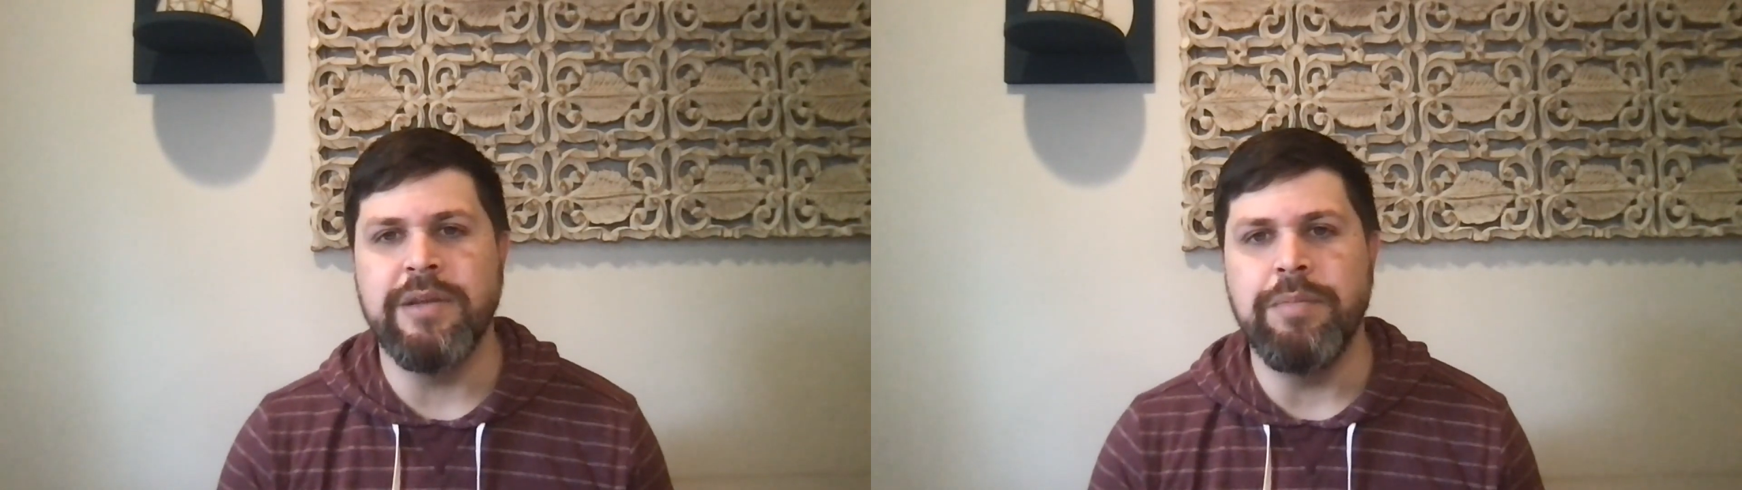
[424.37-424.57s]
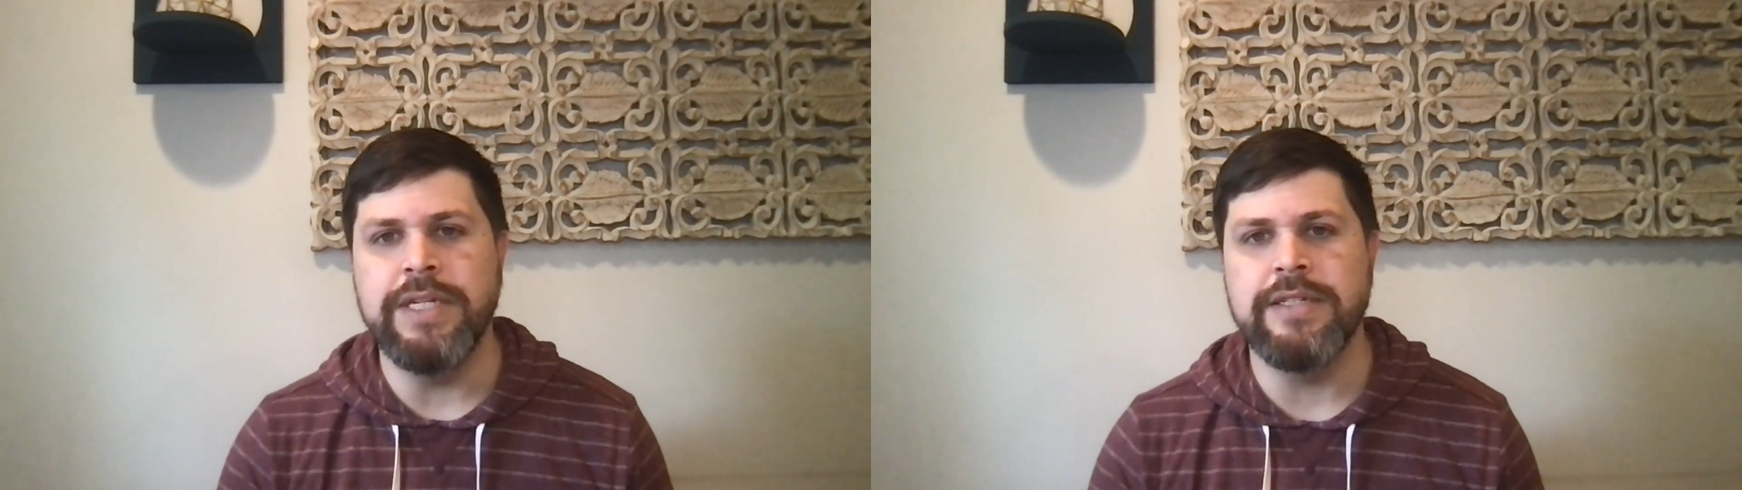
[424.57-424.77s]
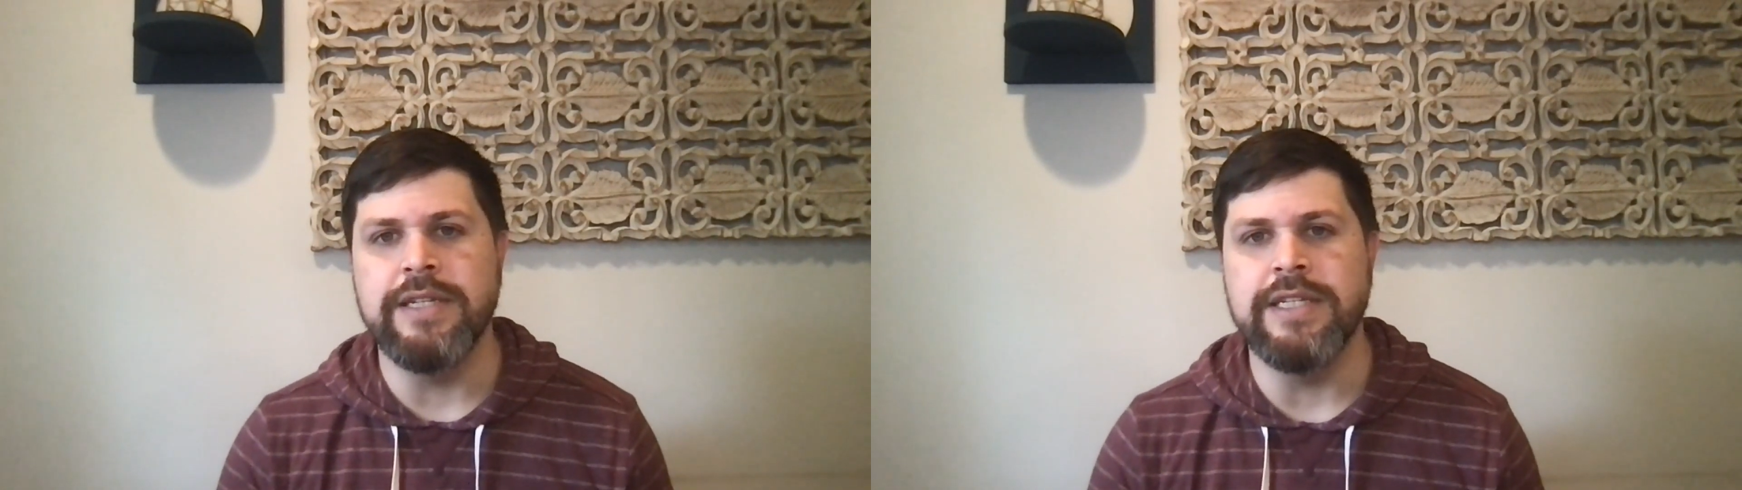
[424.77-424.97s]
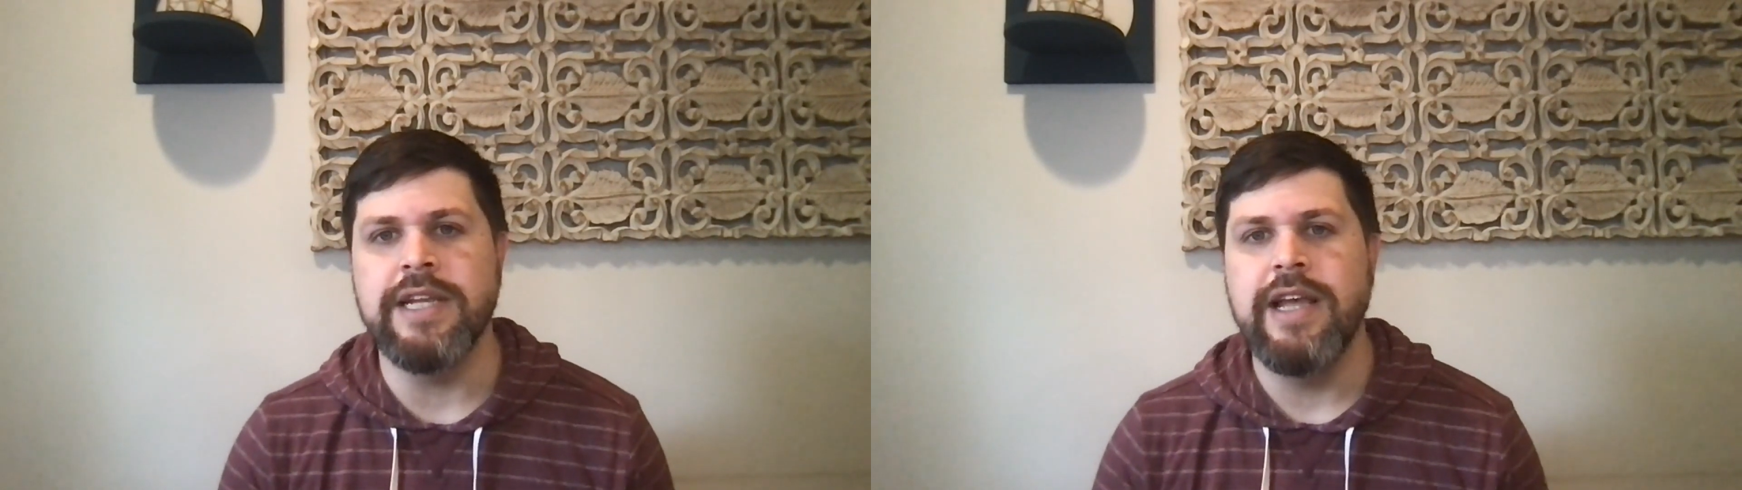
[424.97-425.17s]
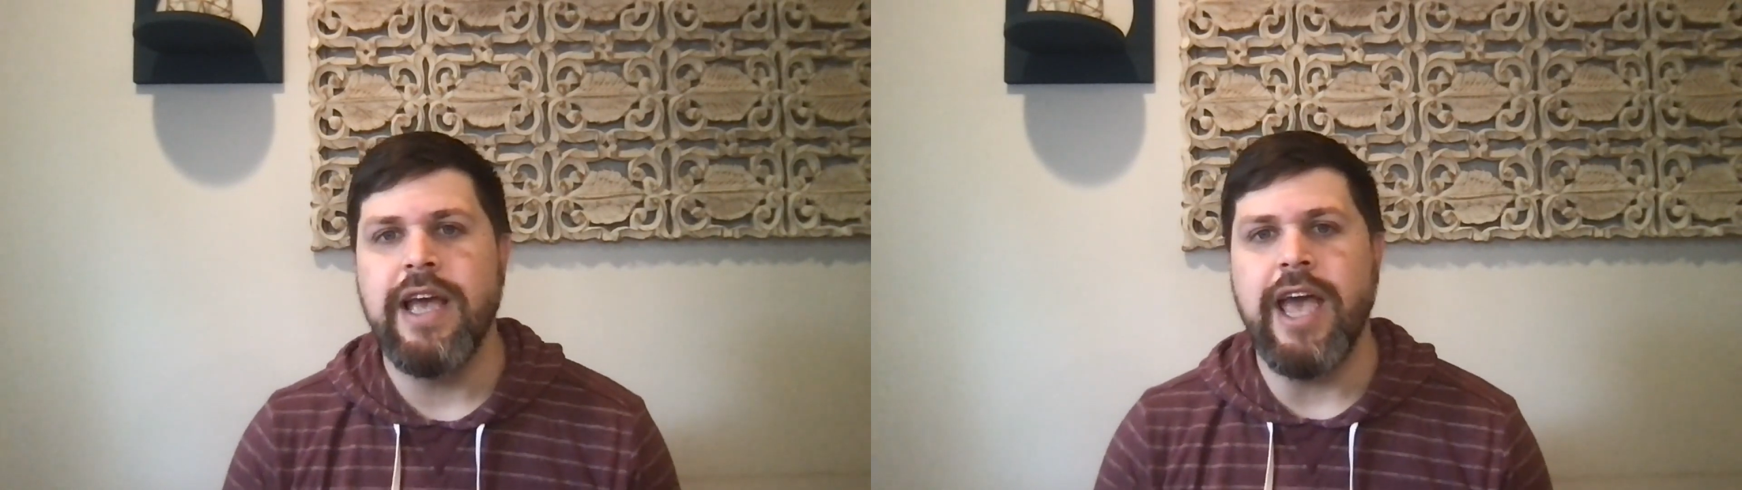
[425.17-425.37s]
business
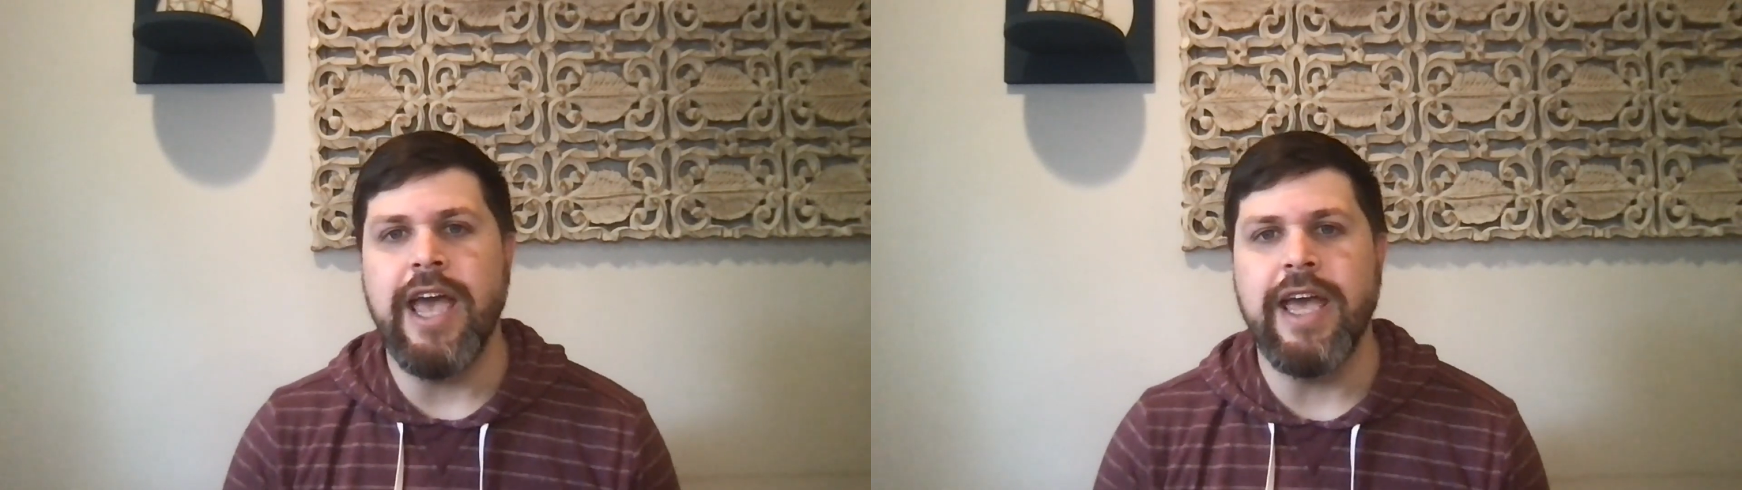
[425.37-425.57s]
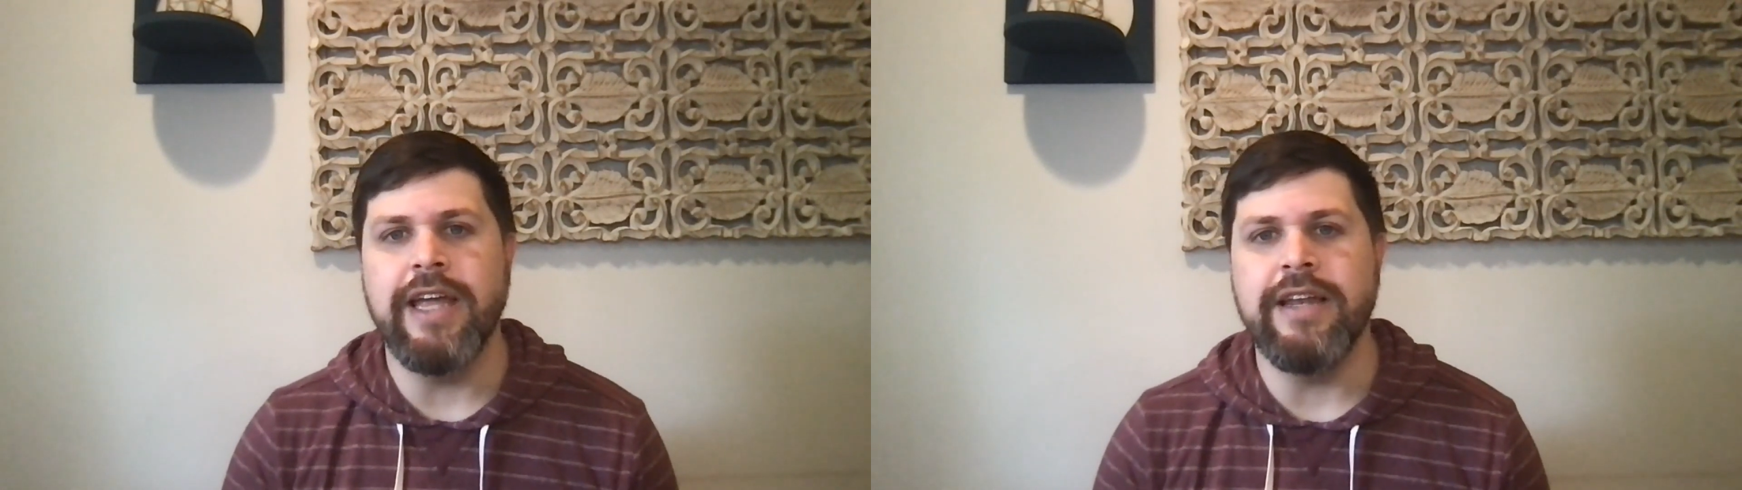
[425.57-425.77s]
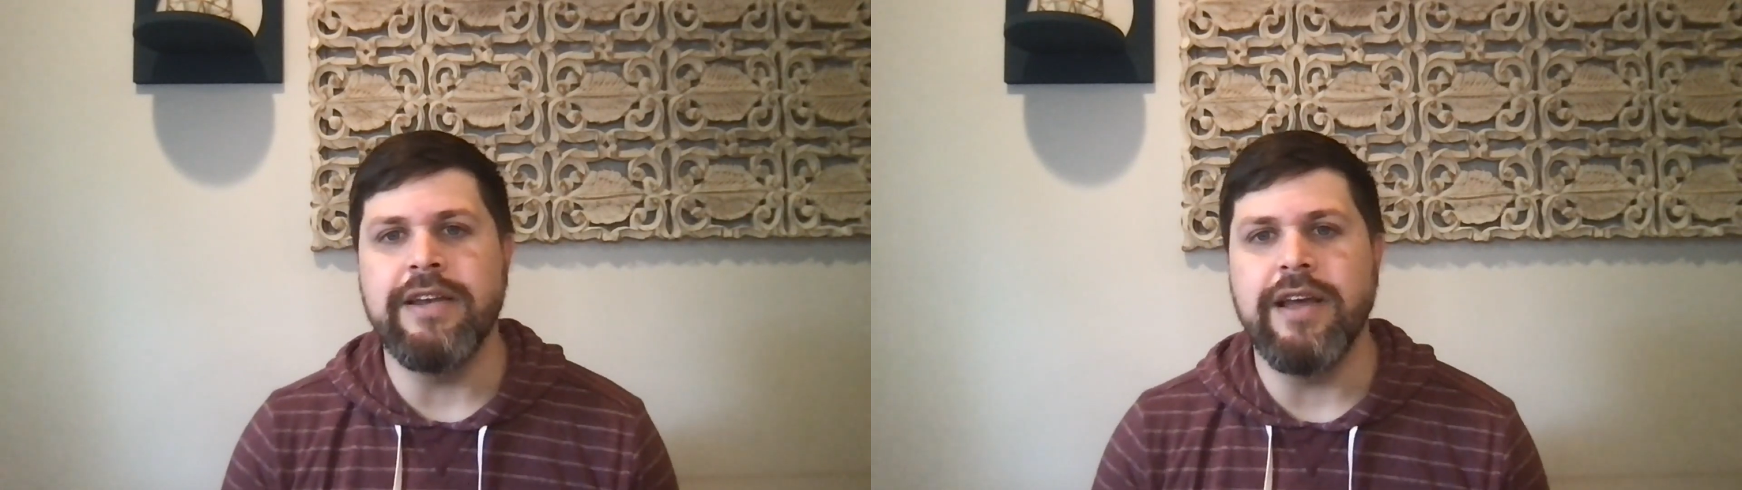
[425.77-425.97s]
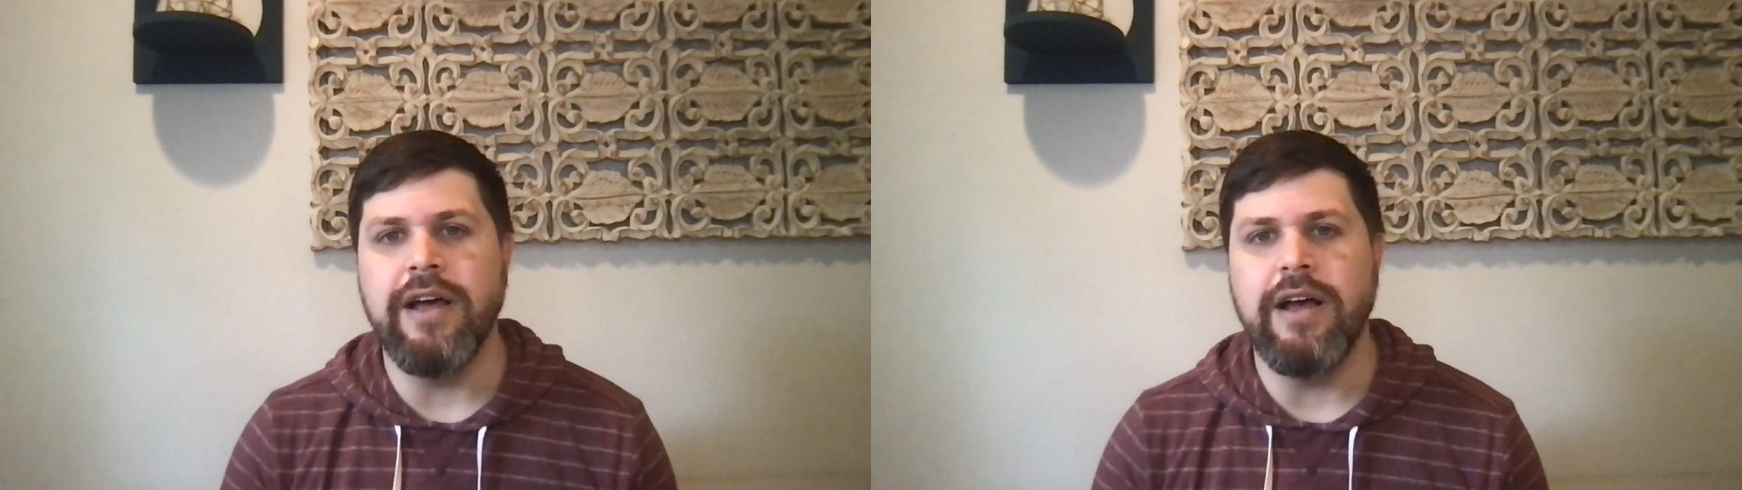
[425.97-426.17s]
and